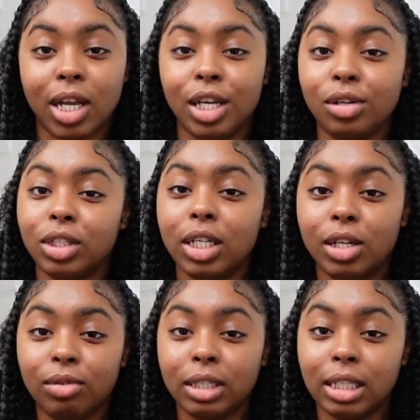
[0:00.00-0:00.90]
I usually
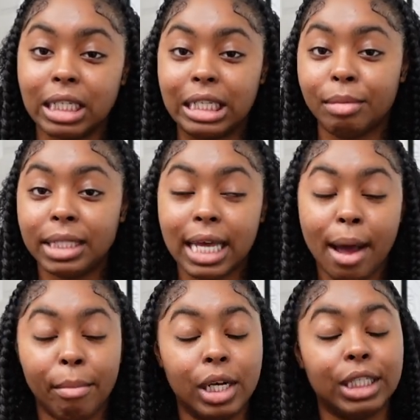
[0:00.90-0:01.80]
do this in the
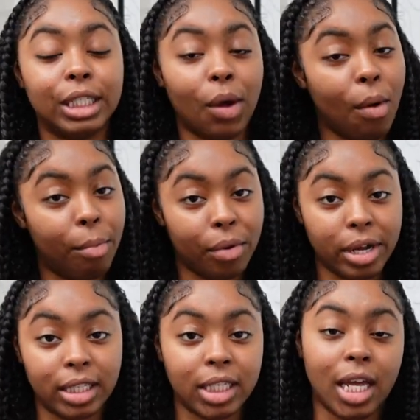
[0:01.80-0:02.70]
summertime, but it's so
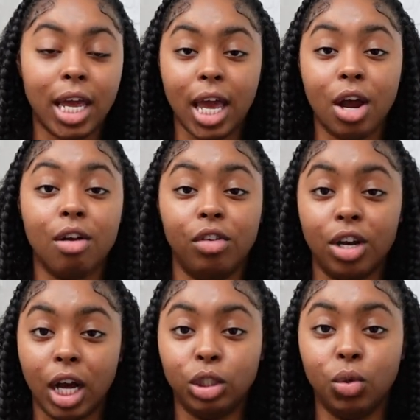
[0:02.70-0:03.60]
important to take care of your
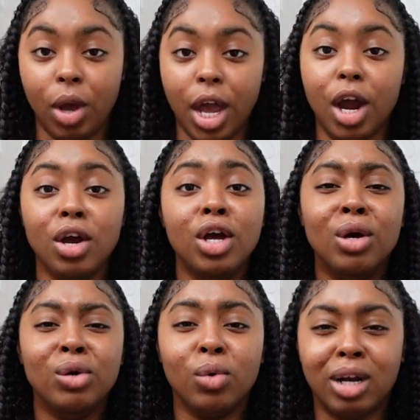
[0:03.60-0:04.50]
natural hair
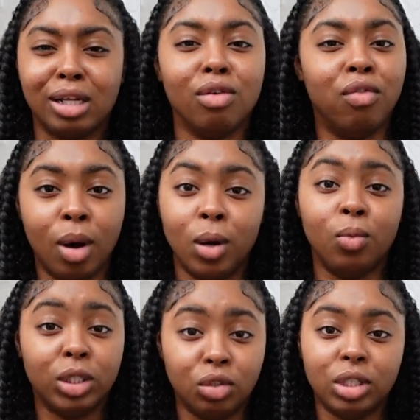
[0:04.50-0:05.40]
during like the fall and
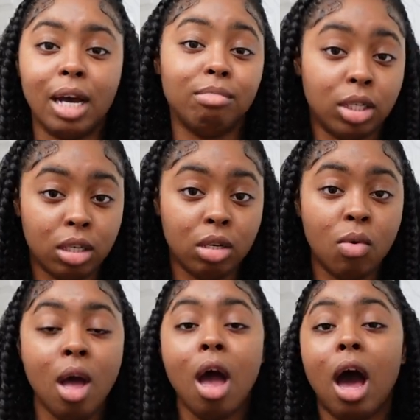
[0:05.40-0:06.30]
winter time too.